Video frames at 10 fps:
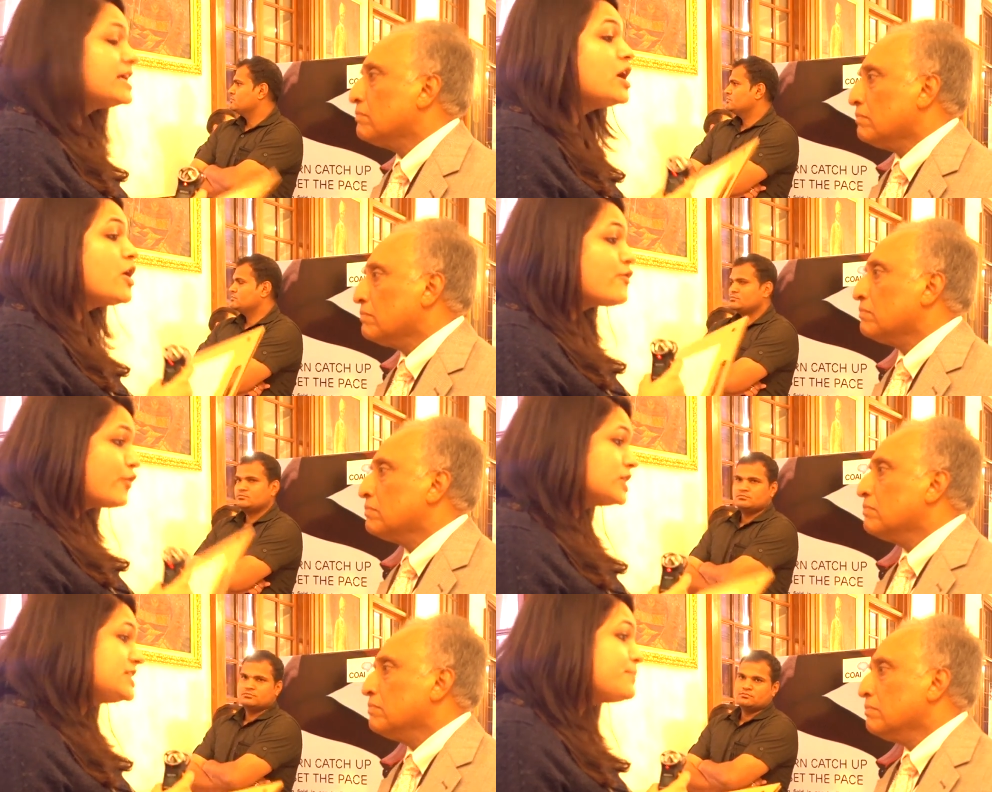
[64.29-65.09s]

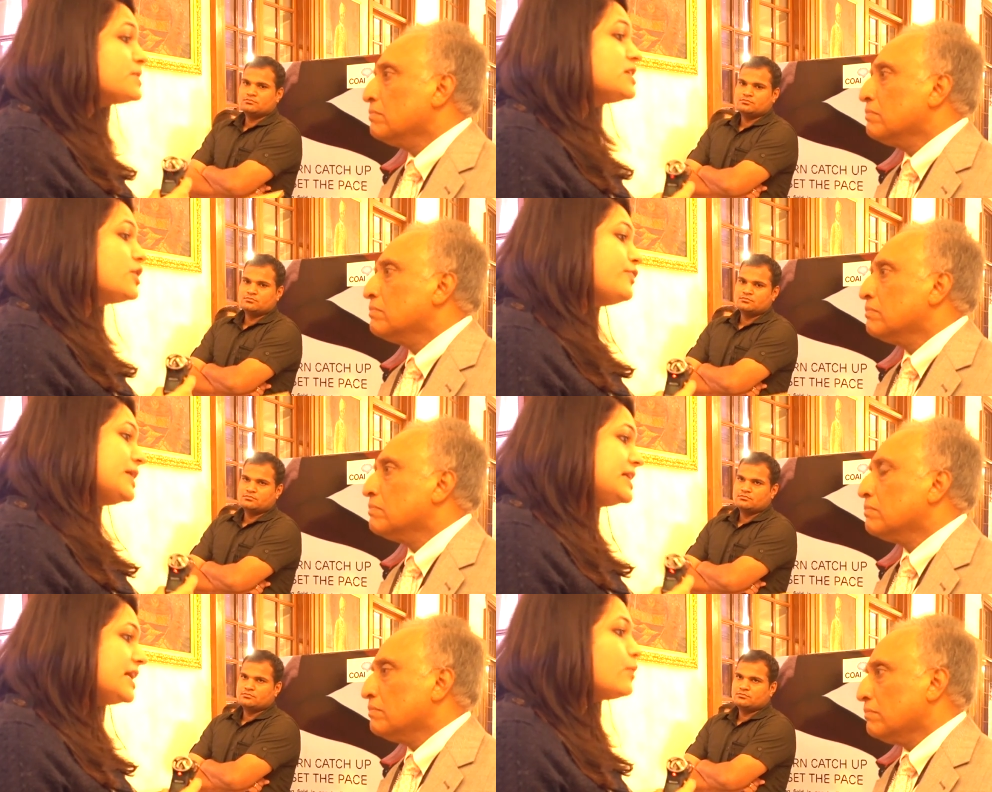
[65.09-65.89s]
Speaker 1: 40% of
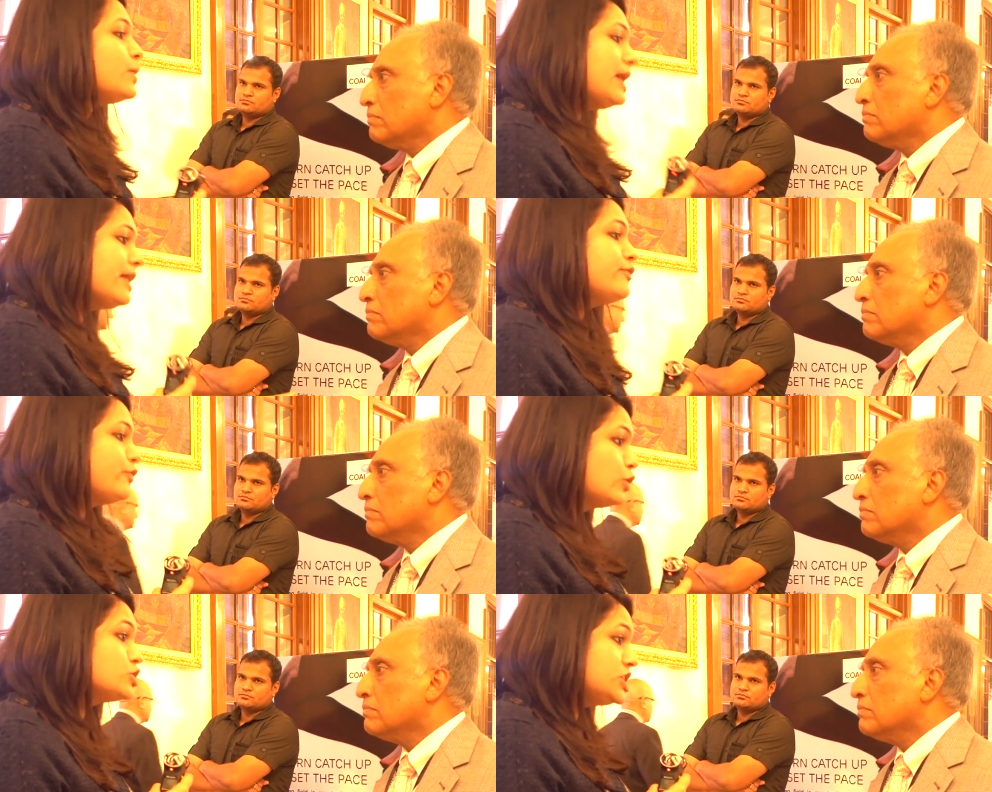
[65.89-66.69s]
India will have
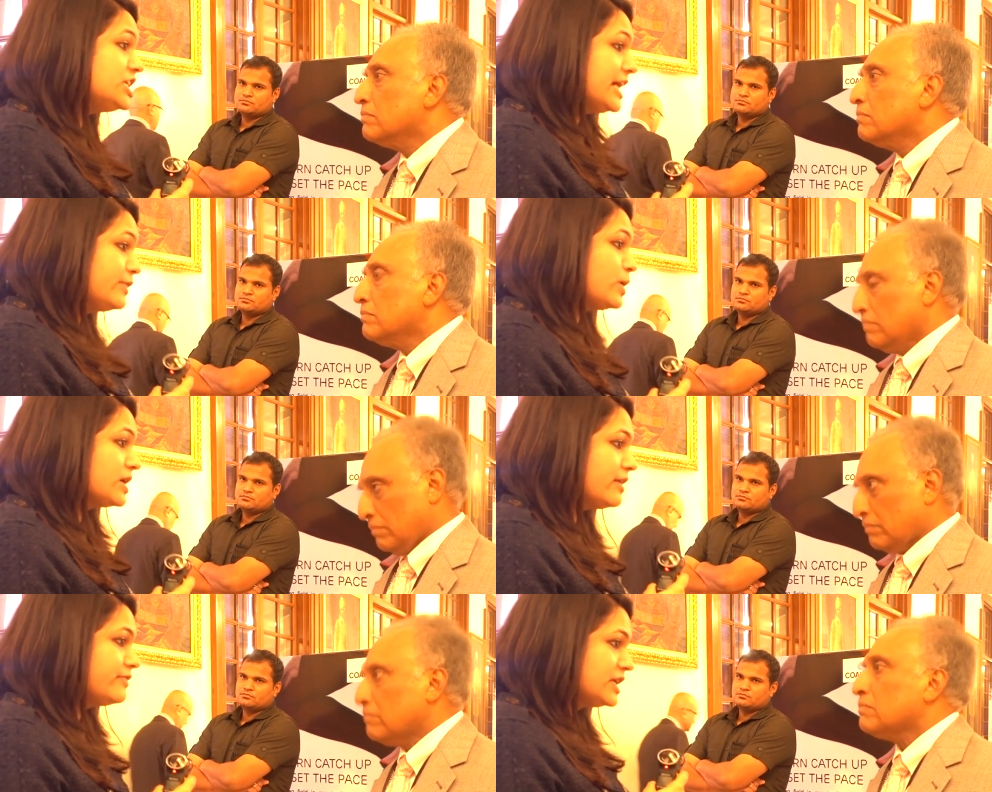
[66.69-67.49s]
4G network
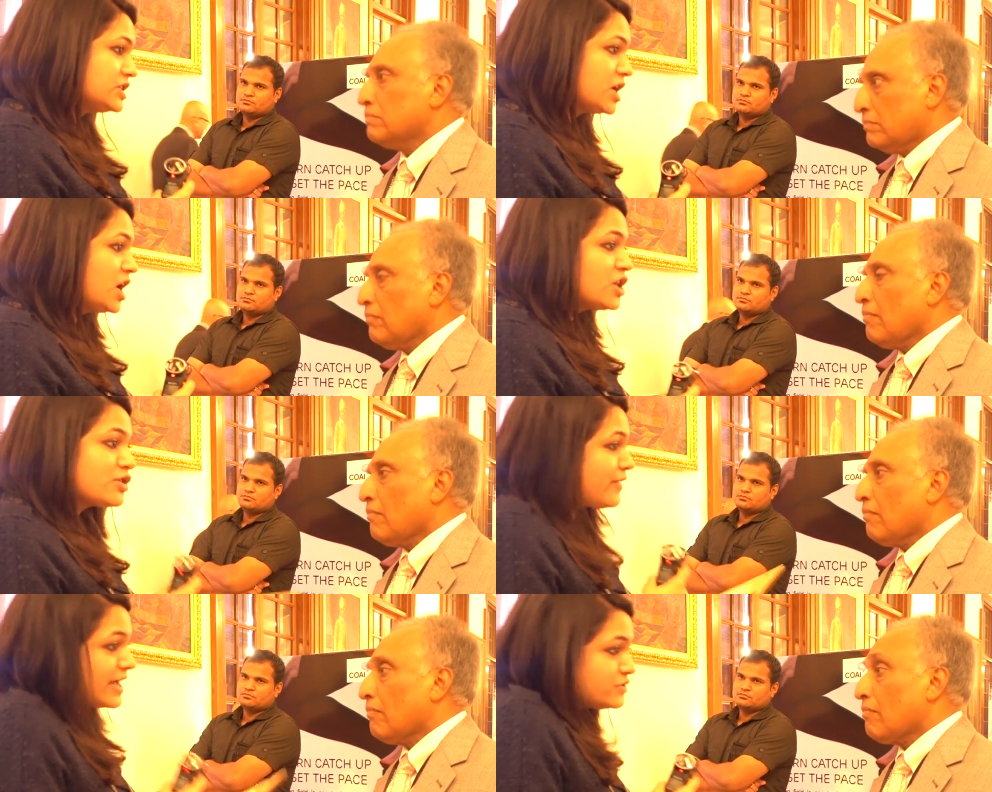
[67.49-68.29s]
coverage. So
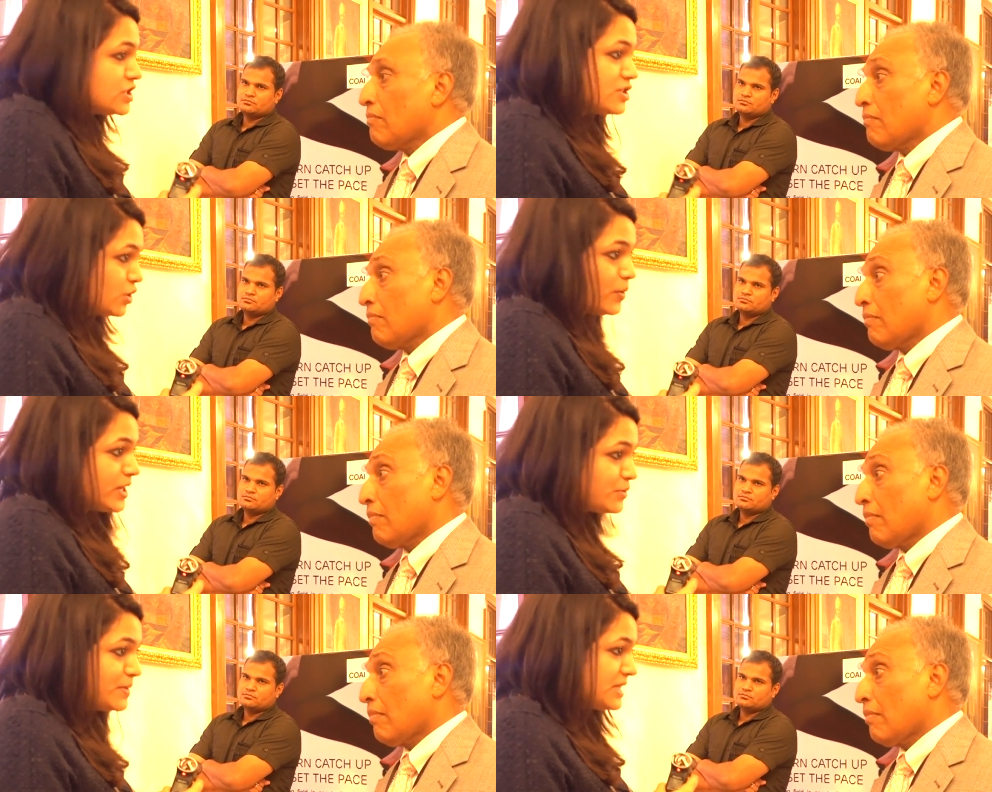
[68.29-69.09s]
5G is nowhere
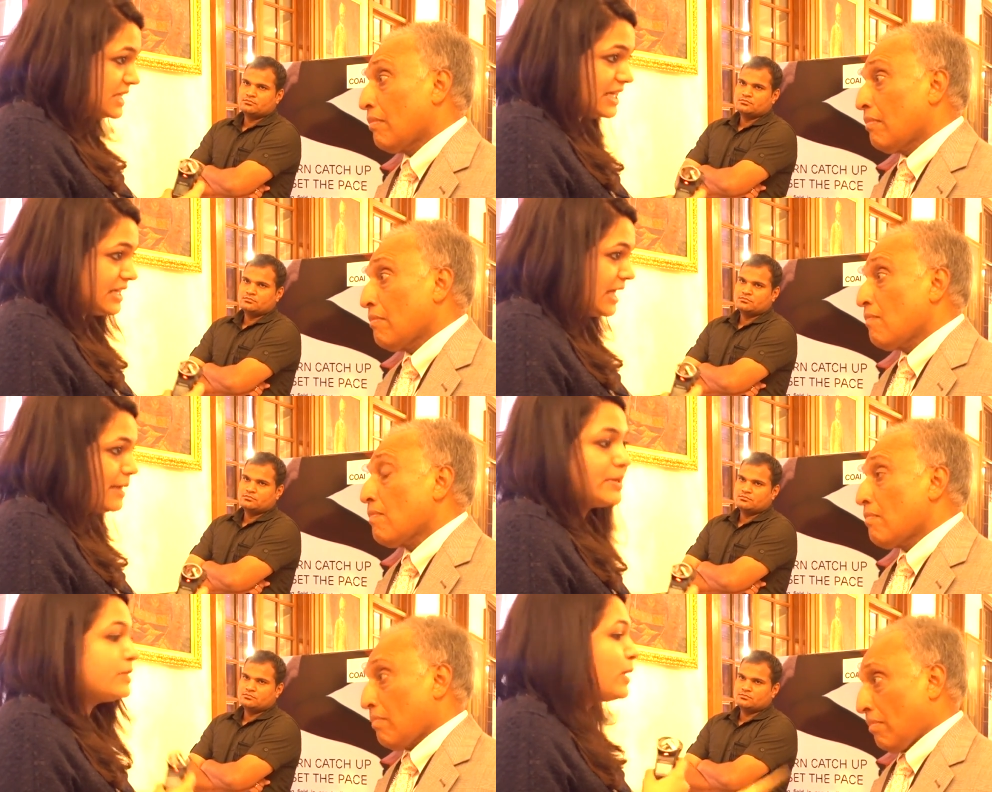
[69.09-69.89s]
to be seen. I
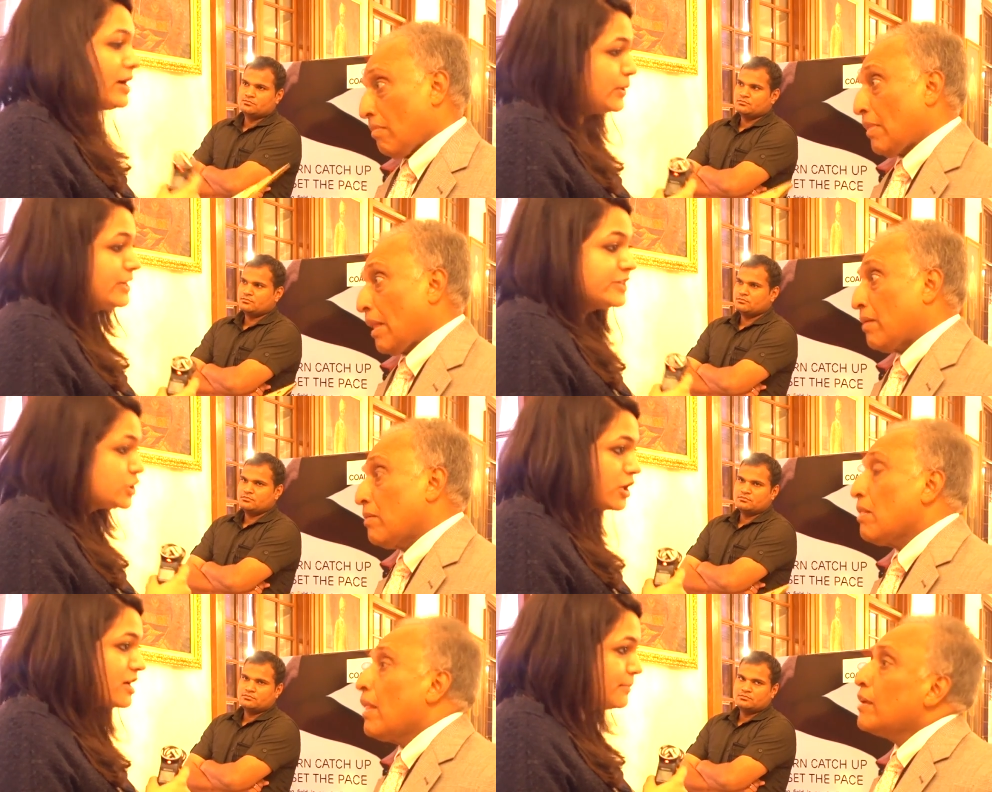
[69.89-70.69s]
mean, why are we even
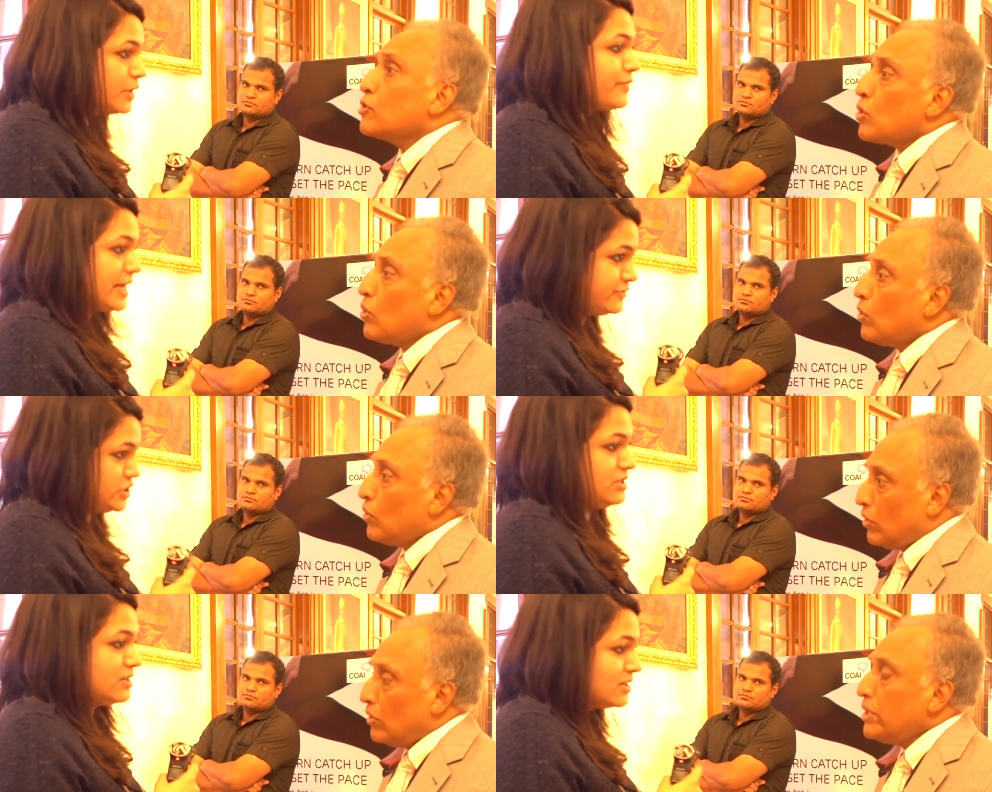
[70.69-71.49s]
talking about so,
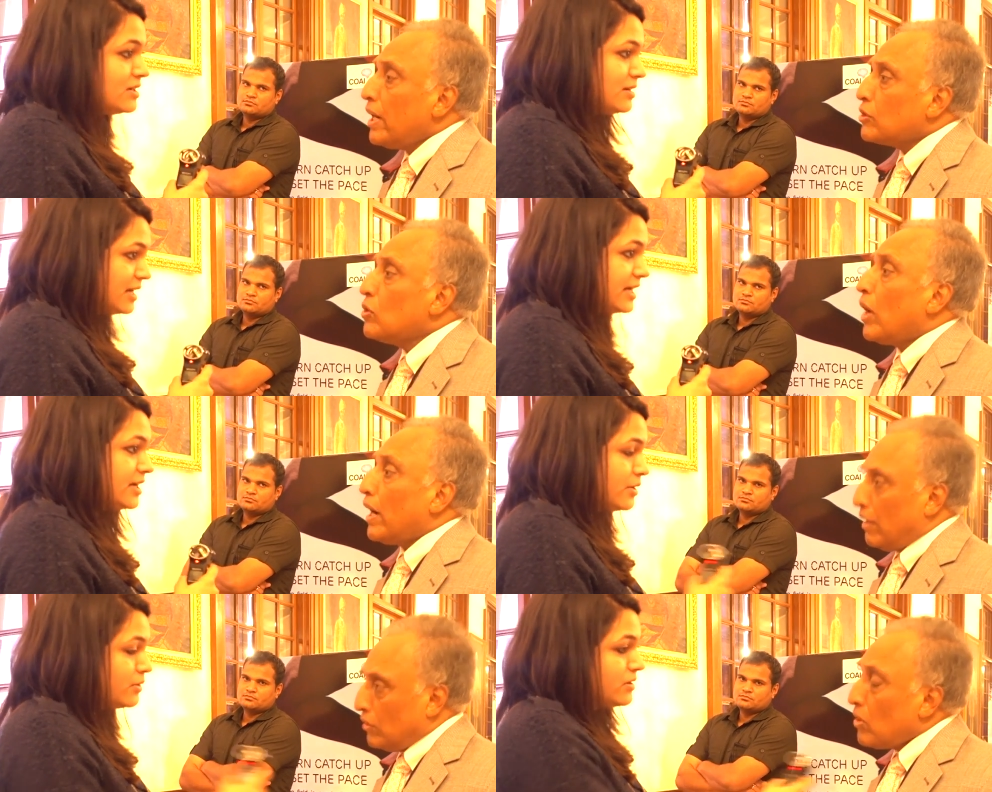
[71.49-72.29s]
5G yeah, no, right
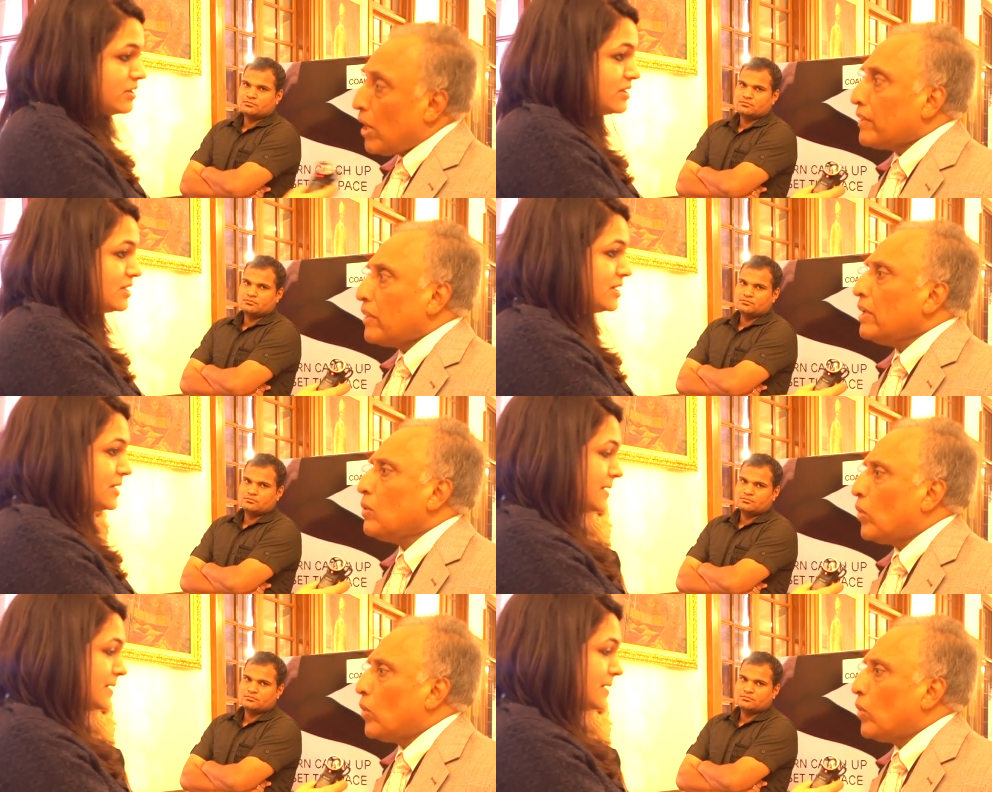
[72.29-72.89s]
now?
Speaker 2: I, no, I think